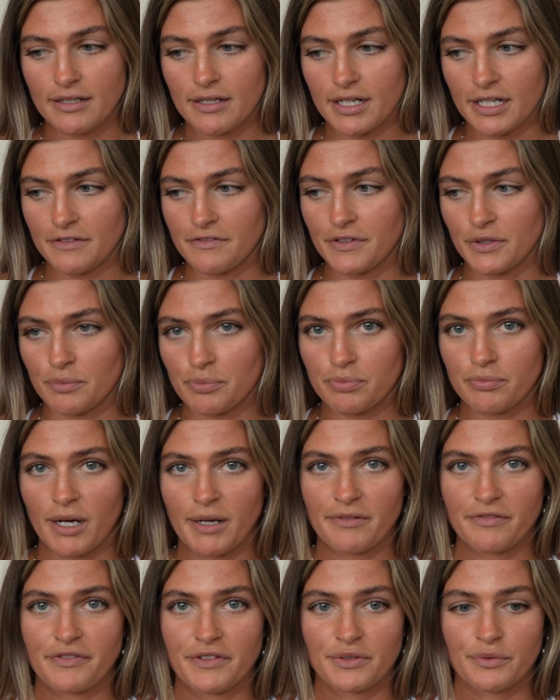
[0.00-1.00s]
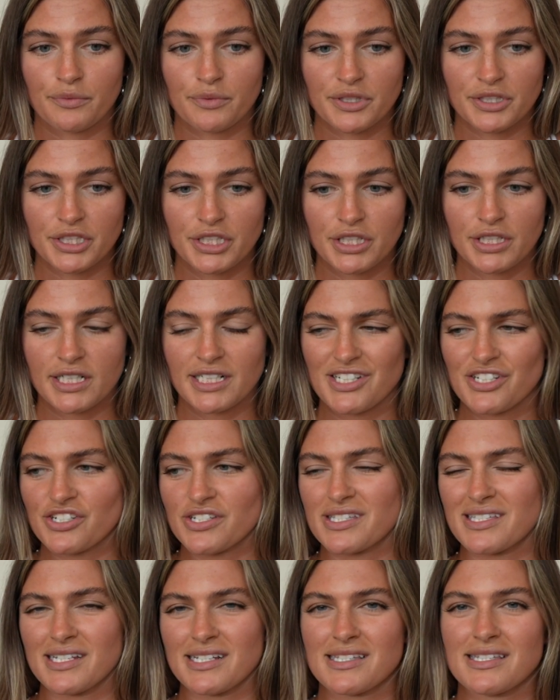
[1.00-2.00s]
I feel really good.
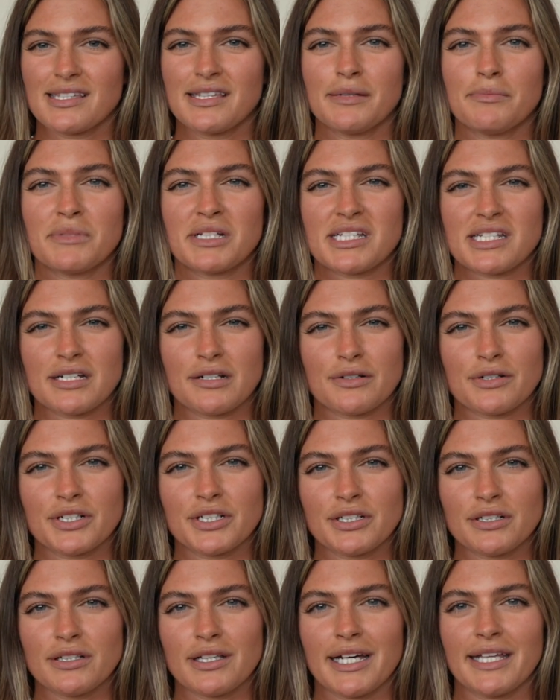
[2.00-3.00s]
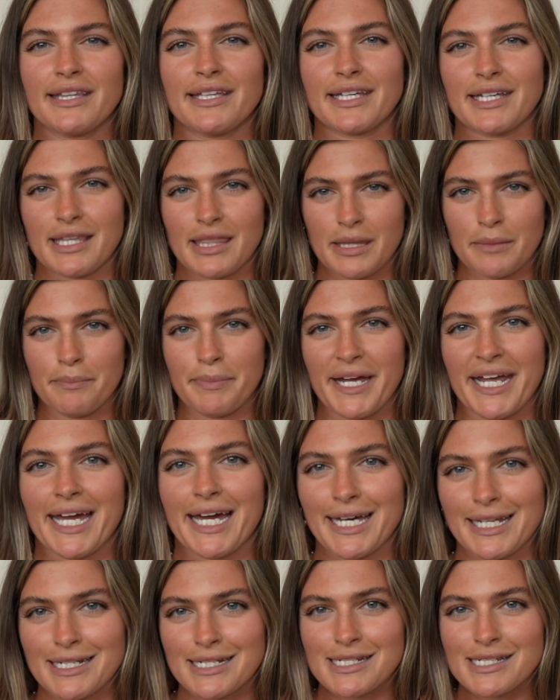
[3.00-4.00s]
It's the material and like the
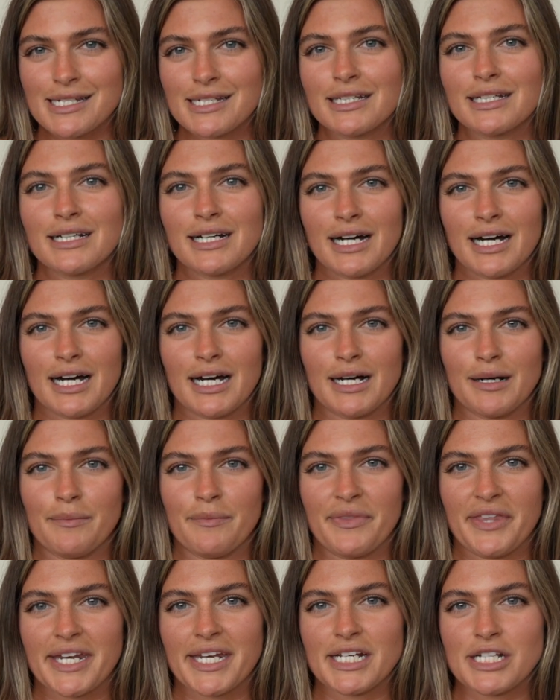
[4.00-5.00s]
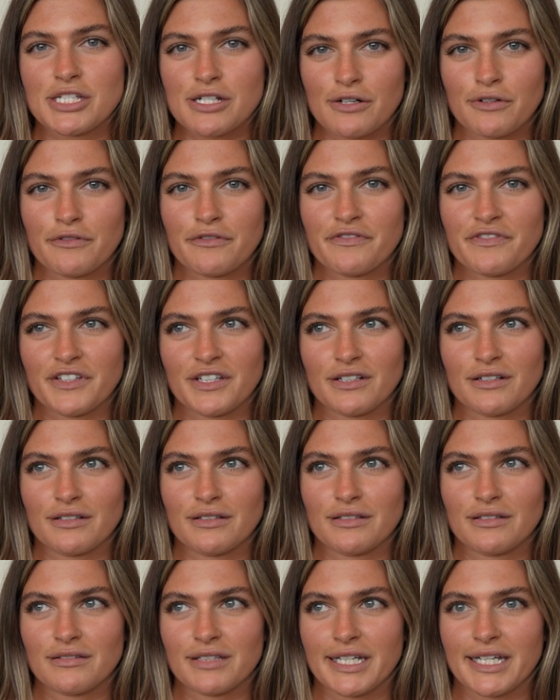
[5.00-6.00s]
band that I don't
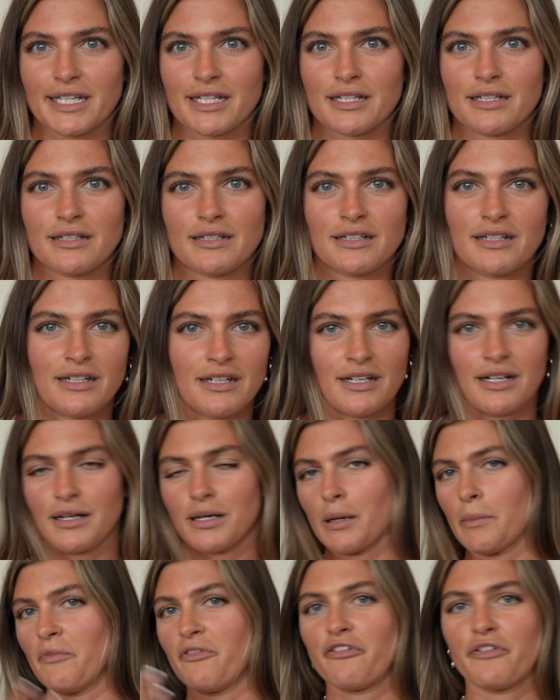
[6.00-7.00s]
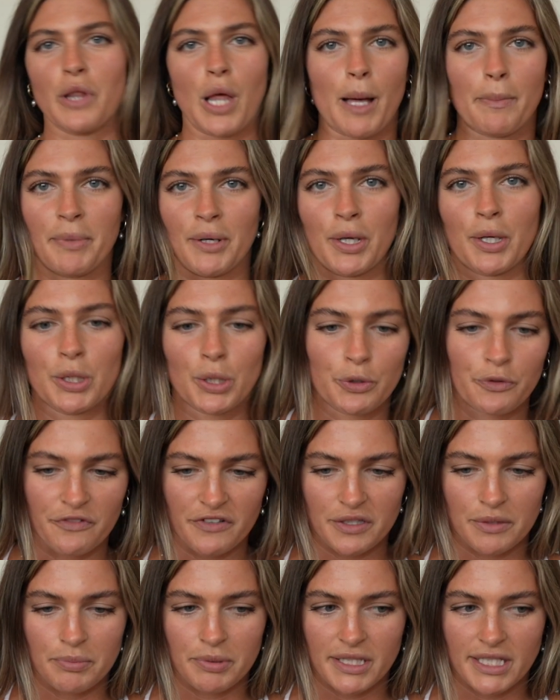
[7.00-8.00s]
feel like I'm flopping all
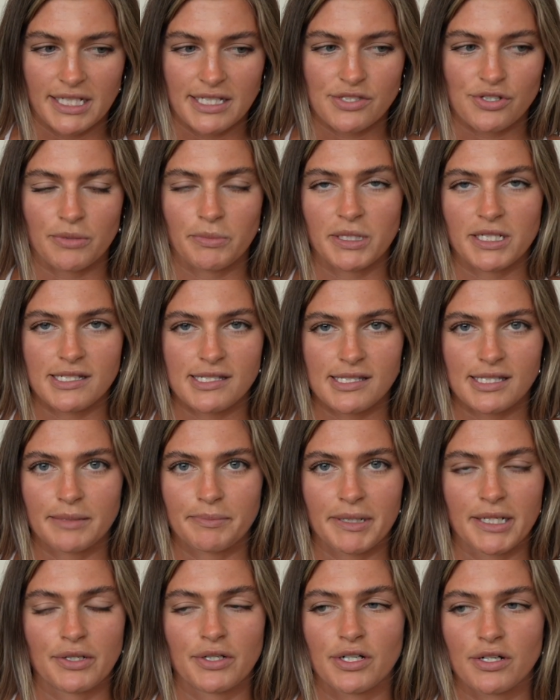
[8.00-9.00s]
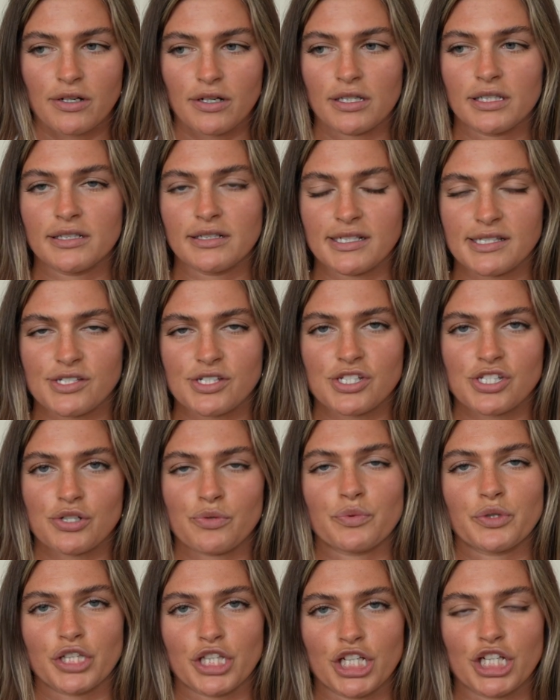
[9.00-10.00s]
over the place or I'm gonna slip out at all. It's just a
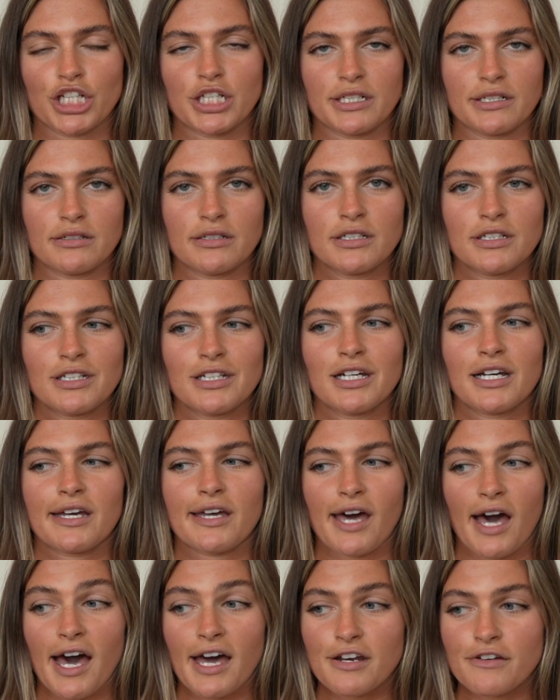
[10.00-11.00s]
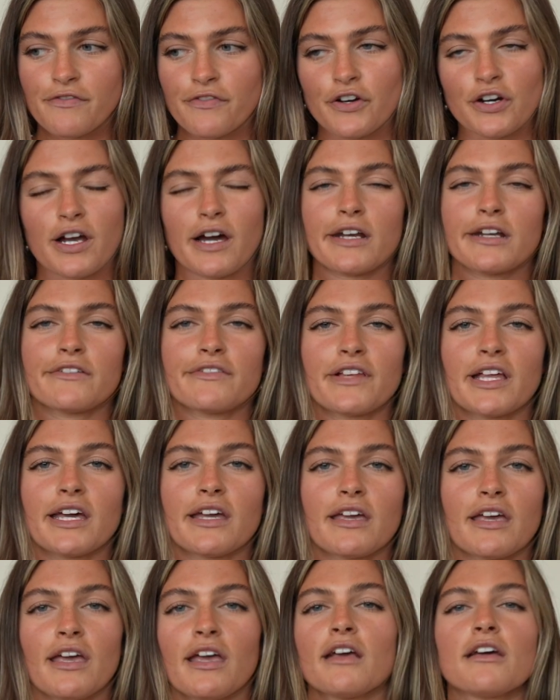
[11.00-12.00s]
really good cut for kind of
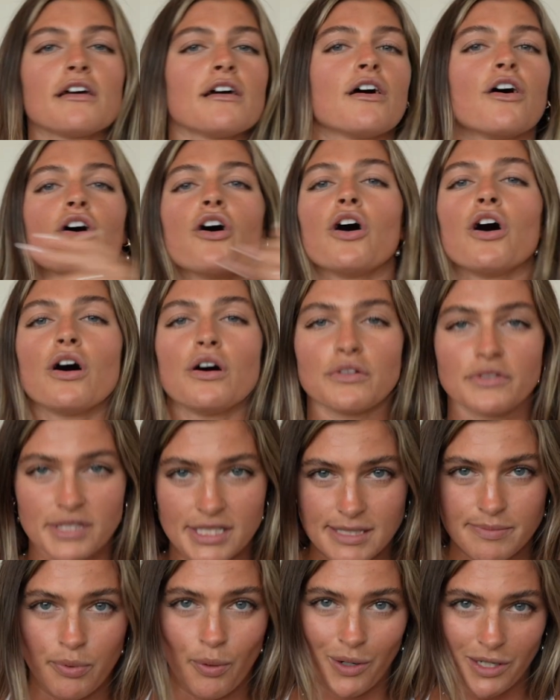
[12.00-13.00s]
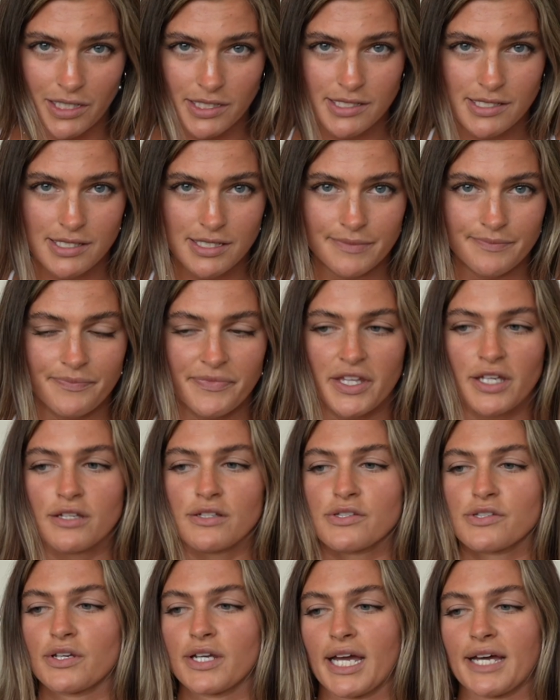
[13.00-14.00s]
like all sports.
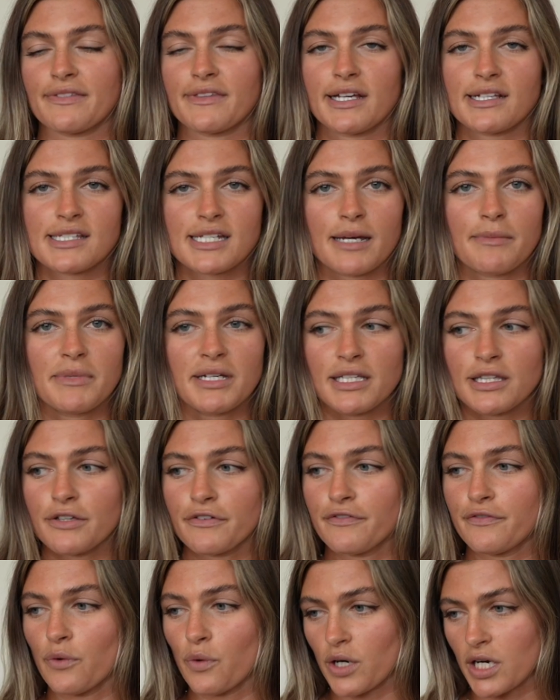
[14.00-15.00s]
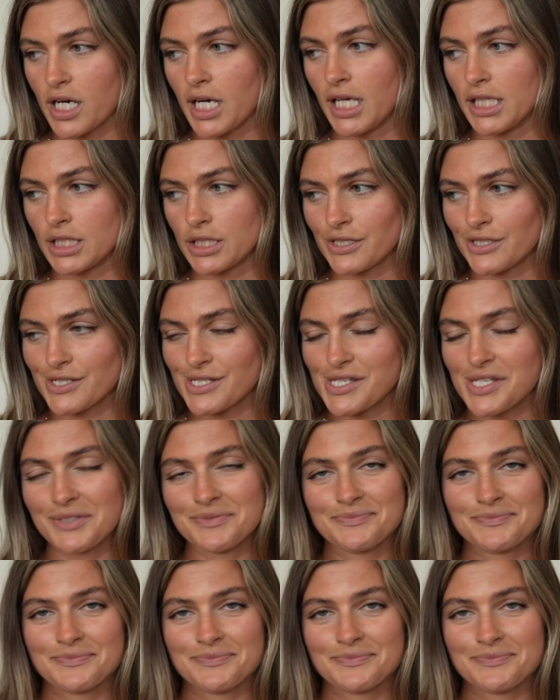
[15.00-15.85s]
So yeah, that's coming in the 4 colors.